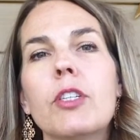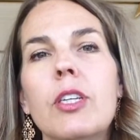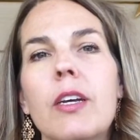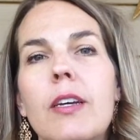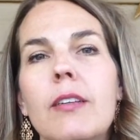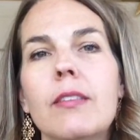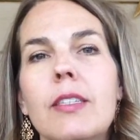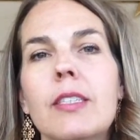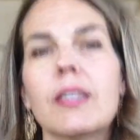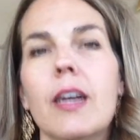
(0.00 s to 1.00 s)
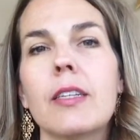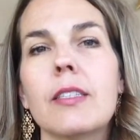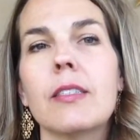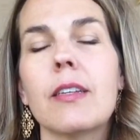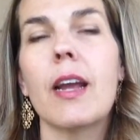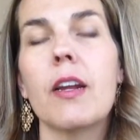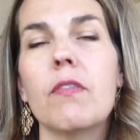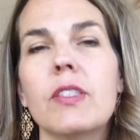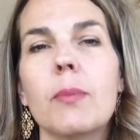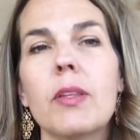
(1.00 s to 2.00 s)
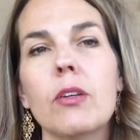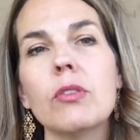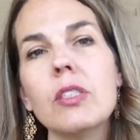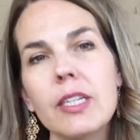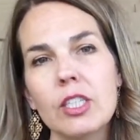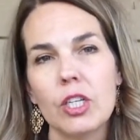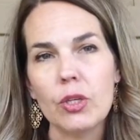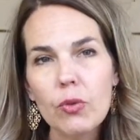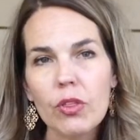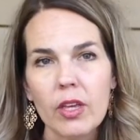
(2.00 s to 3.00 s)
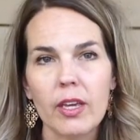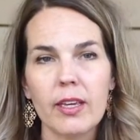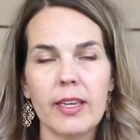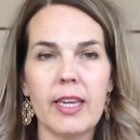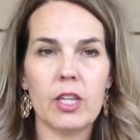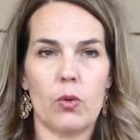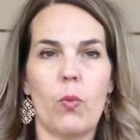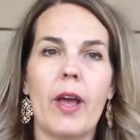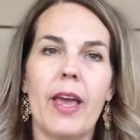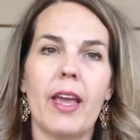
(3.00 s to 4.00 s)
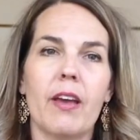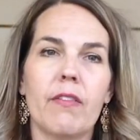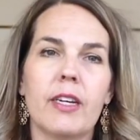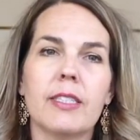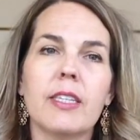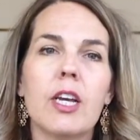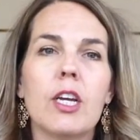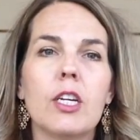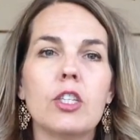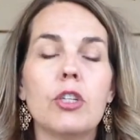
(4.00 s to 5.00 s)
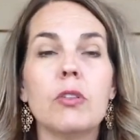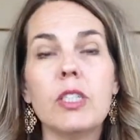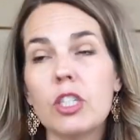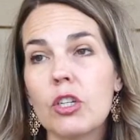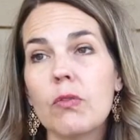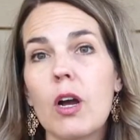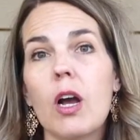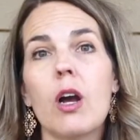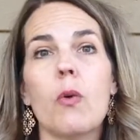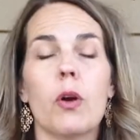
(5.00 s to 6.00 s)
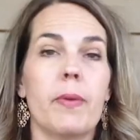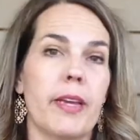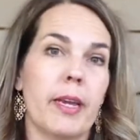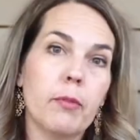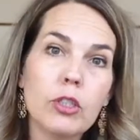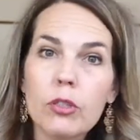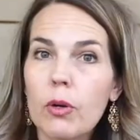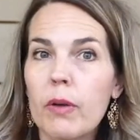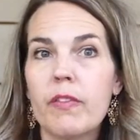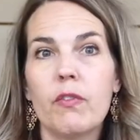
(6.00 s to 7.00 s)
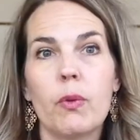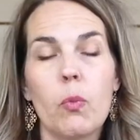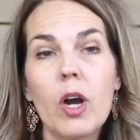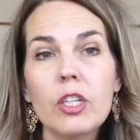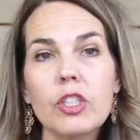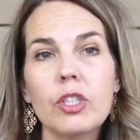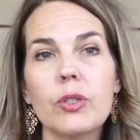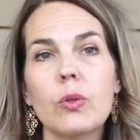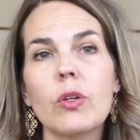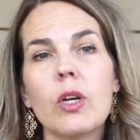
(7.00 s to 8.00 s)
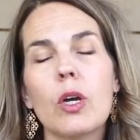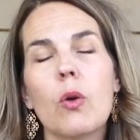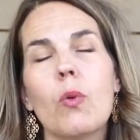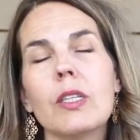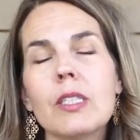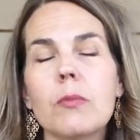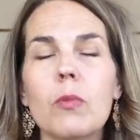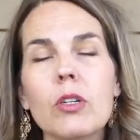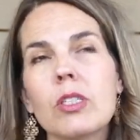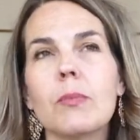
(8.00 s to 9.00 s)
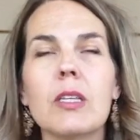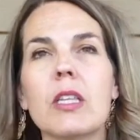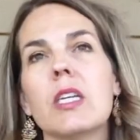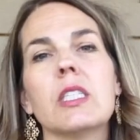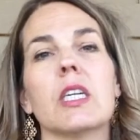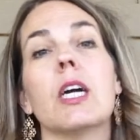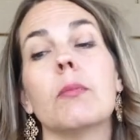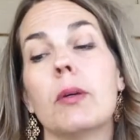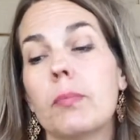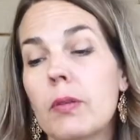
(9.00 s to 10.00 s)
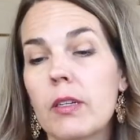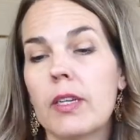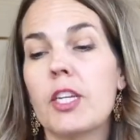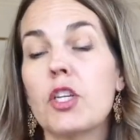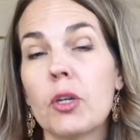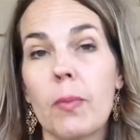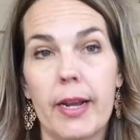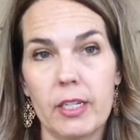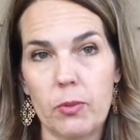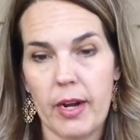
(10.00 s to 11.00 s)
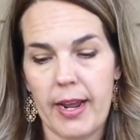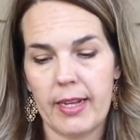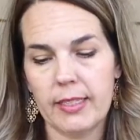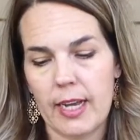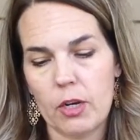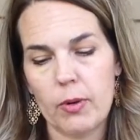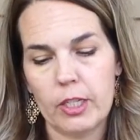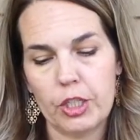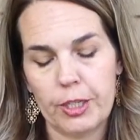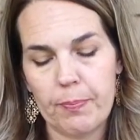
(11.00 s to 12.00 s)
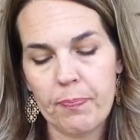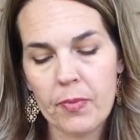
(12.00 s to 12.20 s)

to discuss kind of some of those things that you think get in the way of us choosing to grow or being able to grow even if we want to, what are some of the things that come up in your mind when I ask that question?